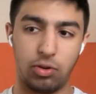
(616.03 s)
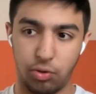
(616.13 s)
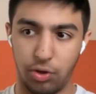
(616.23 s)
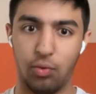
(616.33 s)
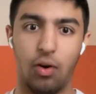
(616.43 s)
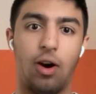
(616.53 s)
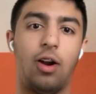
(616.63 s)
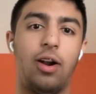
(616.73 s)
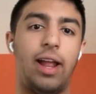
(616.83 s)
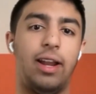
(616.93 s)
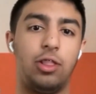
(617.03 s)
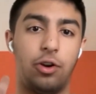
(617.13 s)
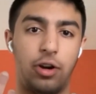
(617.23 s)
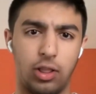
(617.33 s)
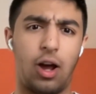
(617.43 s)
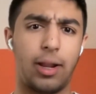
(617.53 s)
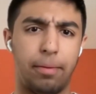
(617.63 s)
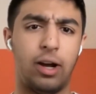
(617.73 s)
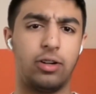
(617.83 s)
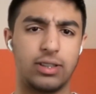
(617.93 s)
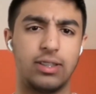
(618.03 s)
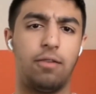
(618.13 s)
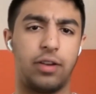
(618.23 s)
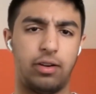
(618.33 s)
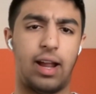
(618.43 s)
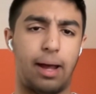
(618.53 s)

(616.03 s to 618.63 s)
who you are and learn a lot about yourself and your